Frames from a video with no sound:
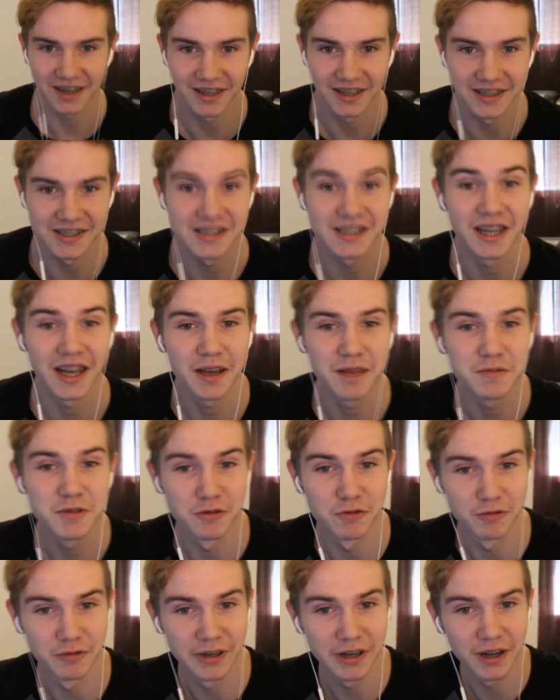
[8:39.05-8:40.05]
And it's time
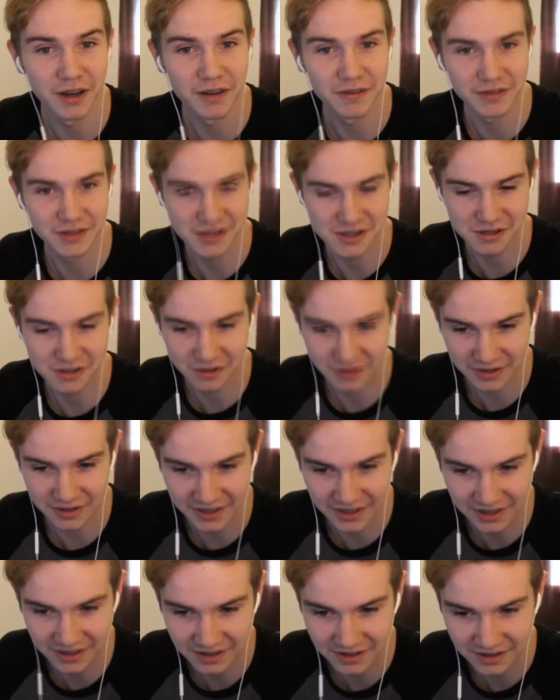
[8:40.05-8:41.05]
to read off the
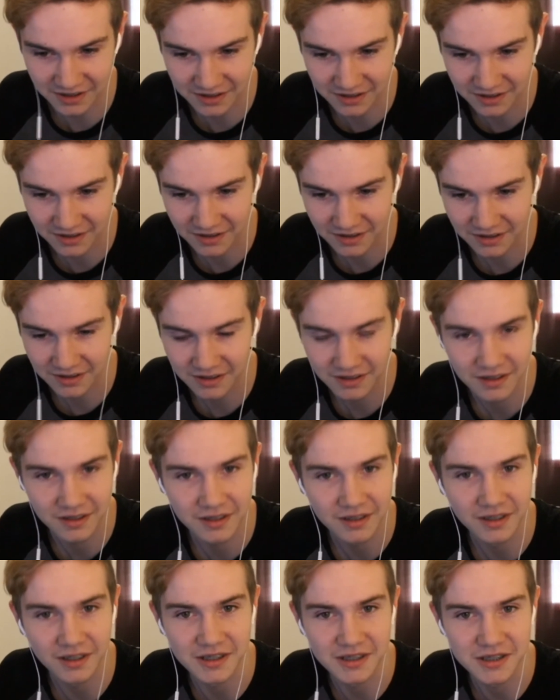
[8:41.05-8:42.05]
story.
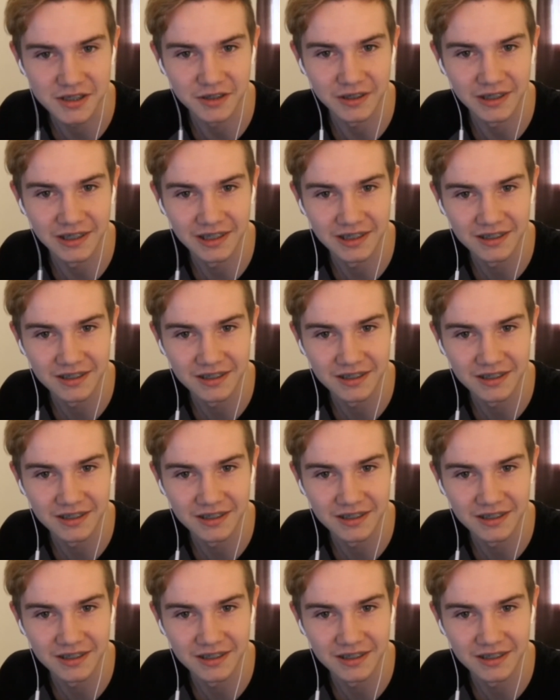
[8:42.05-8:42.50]
Let's do it.